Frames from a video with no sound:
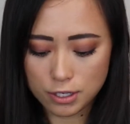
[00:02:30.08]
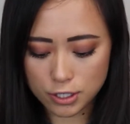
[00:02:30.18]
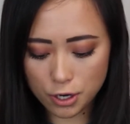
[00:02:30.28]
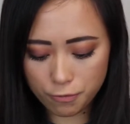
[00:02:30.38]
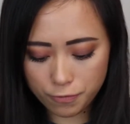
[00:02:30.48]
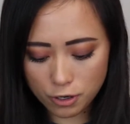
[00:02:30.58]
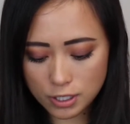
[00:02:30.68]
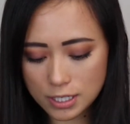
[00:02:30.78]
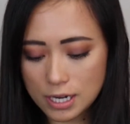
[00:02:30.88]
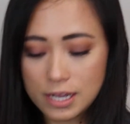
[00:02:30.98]
So
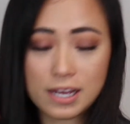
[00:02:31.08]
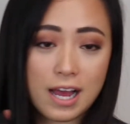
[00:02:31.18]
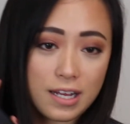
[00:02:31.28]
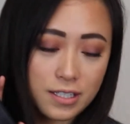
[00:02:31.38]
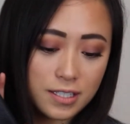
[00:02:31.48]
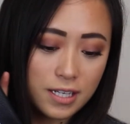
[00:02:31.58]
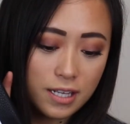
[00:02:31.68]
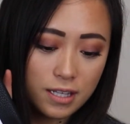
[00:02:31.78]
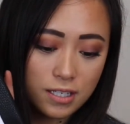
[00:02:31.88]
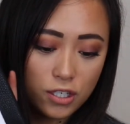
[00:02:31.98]
first, it has
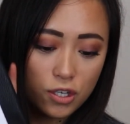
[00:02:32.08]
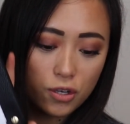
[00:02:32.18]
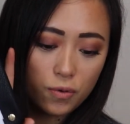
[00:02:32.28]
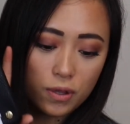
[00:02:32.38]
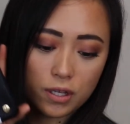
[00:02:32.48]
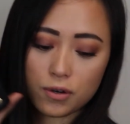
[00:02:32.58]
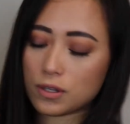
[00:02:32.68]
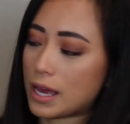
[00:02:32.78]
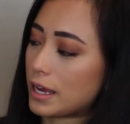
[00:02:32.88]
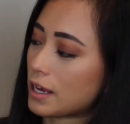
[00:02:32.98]
this cute
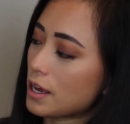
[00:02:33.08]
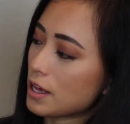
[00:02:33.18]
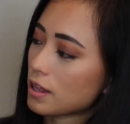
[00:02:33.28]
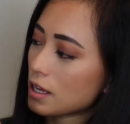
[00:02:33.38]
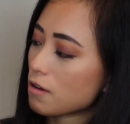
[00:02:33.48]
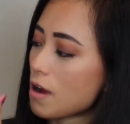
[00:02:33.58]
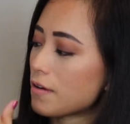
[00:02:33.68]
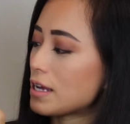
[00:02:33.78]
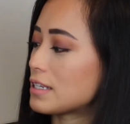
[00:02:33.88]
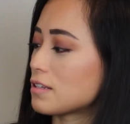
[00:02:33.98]
little like thing
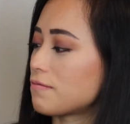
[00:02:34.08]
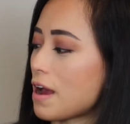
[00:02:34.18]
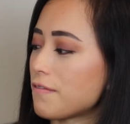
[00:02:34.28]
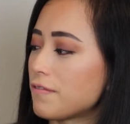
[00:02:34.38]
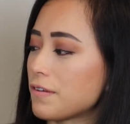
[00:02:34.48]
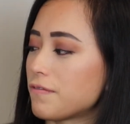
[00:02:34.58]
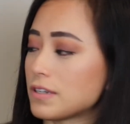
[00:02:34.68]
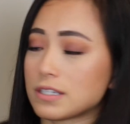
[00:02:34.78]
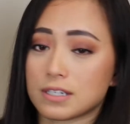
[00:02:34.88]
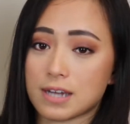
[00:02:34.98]
around it. It says
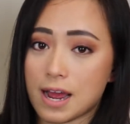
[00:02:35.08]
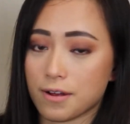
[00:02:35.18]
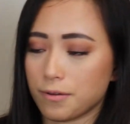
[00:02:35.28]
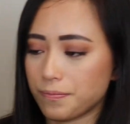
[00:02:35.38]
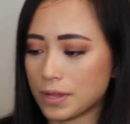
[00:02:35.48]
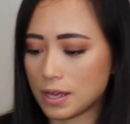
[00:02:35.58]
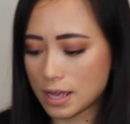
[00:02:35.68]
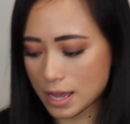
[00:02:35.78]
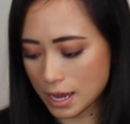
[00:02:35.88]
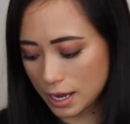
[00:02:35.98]
FabFitFunSTYLE.
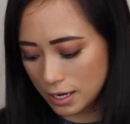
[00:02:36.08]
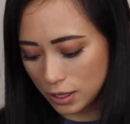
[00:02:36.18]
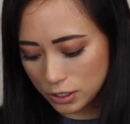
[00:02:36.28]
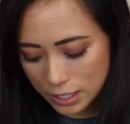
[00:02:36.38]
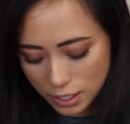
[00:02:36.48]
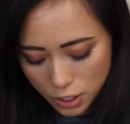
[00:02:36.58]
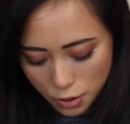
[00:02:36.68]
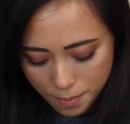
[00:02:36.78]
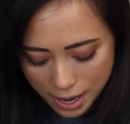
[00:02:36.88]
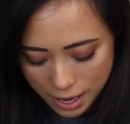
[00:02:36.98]
And it looks like a
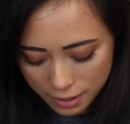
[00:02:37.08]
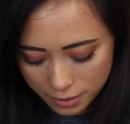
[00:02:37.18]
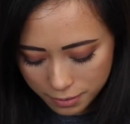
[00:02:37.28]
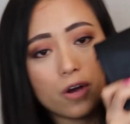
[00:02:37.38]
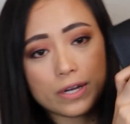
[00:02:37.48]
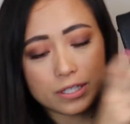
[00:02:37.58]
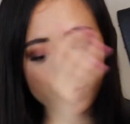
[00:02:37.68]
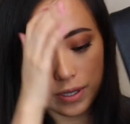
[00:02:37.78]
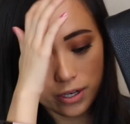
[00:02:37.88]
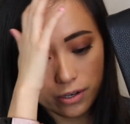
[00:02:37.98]
cute bag. Okay,
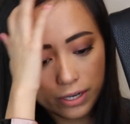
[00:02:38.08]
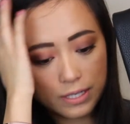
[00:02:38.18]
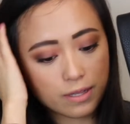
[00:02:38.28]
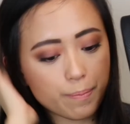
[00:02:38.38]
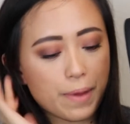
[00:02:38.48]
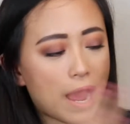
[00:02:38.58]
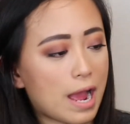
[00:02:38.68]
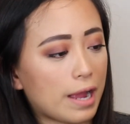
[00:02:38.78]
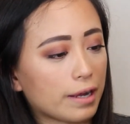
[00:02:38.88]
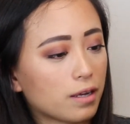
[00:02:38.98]
so here is the
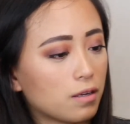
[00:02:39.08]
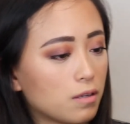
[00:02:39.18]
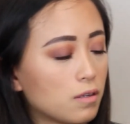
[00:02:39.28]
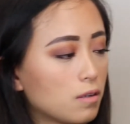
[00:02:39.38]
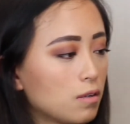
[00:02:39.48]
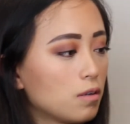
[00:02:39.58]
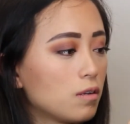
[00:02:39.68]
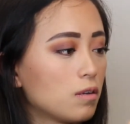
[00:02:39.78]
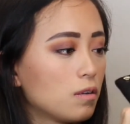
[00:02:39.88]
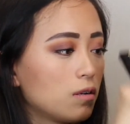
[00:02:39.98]
bag.
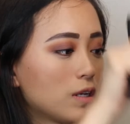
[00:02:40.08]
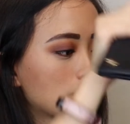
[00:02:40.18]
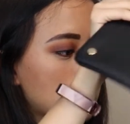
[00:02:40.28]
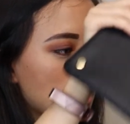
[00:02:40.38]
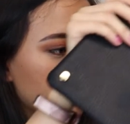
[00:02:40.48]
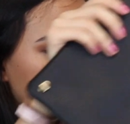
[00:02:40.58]
It's kind of